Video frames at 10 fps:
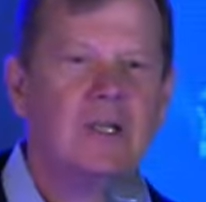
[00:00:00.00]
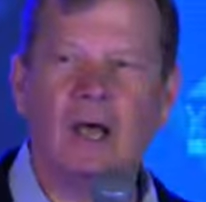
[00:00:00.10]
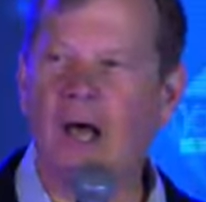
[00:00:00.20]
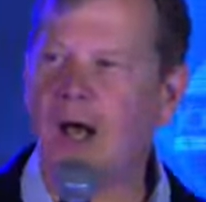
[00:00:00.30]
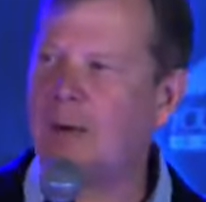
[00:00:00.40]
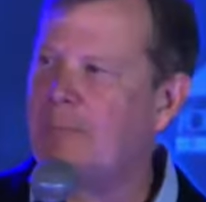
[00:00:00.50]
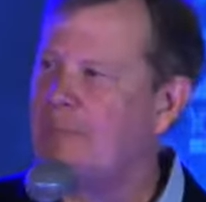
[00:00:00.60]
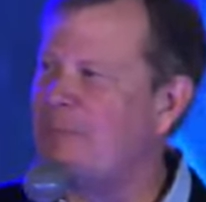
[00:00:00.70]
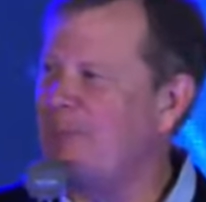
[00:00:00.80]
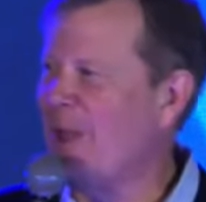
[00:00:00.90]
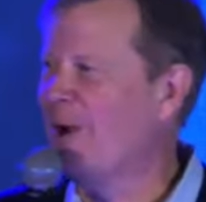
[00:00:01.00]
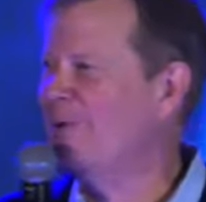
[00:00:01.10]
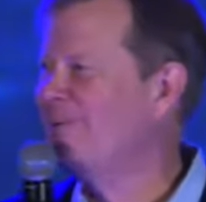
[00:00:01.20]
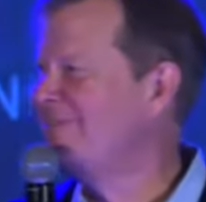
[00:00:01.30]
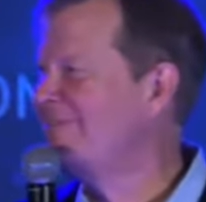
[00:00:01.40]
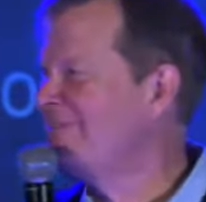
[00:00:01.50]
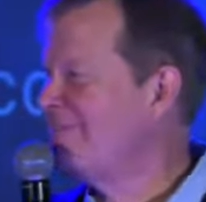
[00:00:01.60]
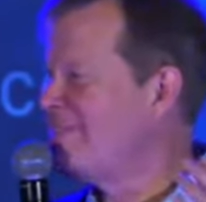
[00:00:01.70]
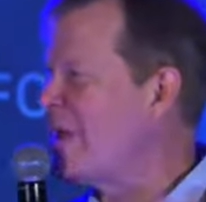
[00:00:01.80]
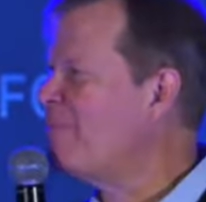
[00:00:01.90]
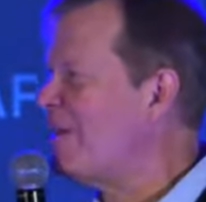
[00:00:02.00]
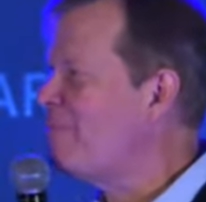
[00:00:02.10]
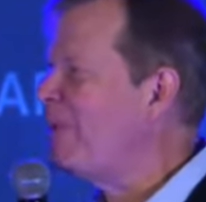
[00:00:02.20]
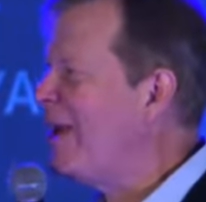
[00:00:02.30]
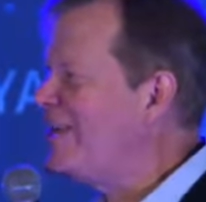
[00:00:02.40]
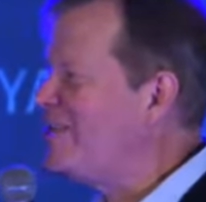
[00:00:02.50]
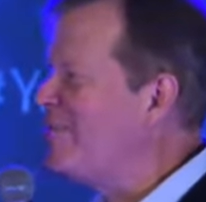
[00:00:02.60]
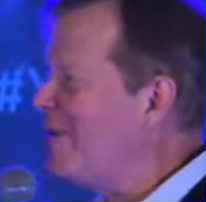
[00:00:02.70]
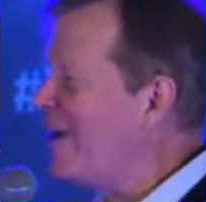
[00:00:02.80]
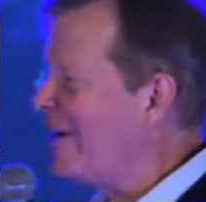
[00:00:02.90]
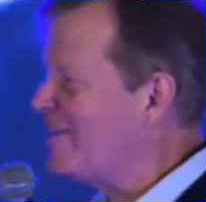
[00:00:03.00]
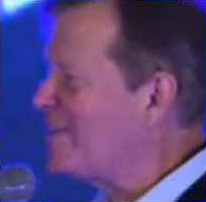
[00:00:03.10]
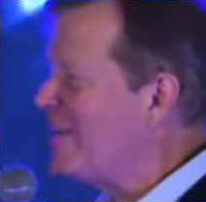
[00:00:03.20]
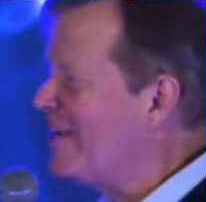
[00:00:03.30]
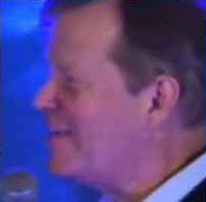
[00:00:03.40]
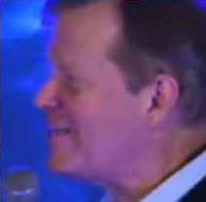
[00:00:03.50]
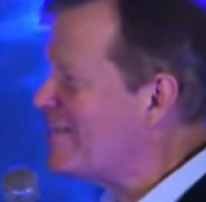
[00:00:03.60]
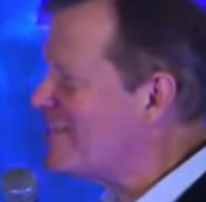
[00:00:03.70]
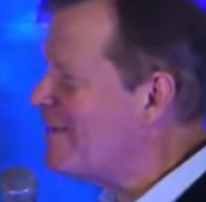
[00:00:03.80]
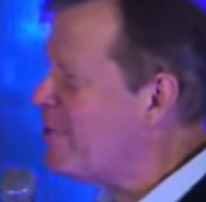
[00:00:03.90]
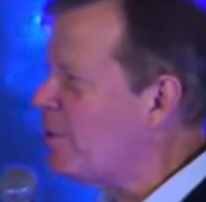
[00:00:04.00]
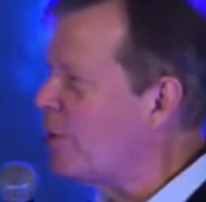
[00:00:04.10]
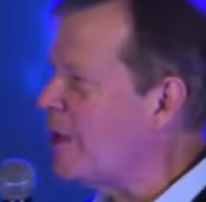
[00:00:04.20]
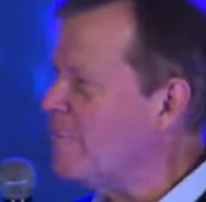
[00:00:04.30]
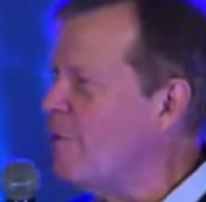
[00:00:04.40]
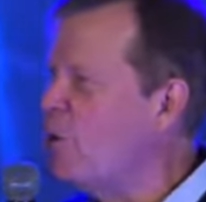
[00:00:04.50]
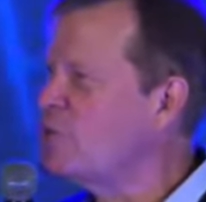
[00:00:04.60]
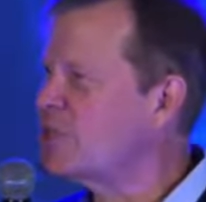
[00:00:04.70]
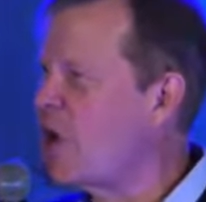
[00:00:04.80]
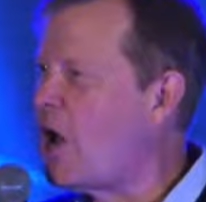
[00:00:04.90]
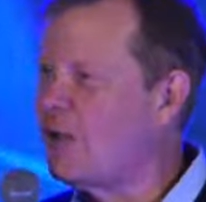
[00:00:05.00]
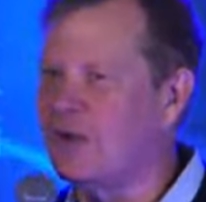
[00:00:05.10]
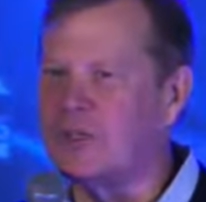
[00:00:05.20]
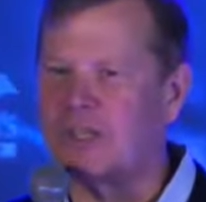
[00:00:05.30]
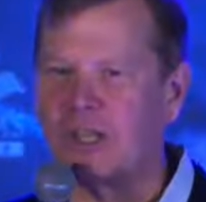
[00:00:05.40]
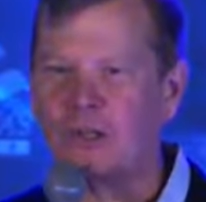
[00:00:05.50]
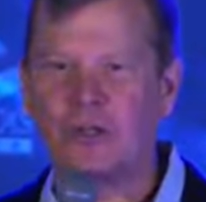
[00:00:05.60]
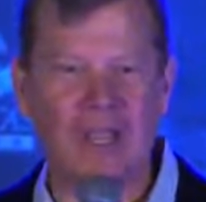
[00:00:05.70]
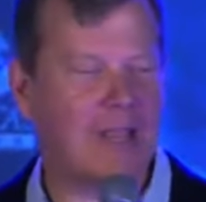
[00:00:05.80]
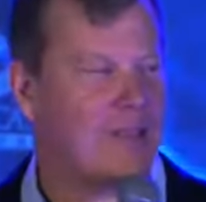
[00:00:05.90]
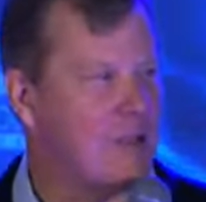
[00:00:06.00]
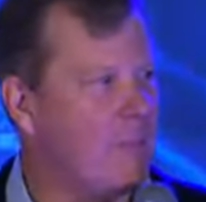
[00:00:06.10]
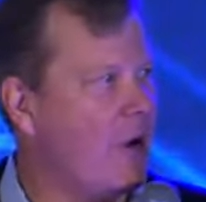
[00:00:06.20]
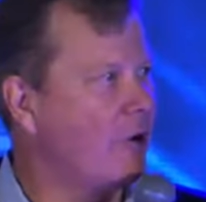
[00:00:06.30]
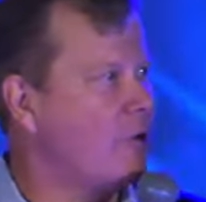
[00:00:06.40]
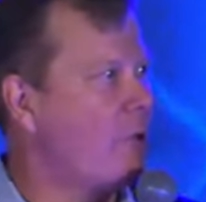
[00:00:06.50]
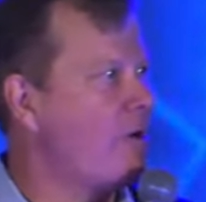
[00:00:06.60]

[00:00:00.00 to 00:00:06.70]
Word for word: Um, no, same thing applies in the United States. If you look at most scholars in looking at the American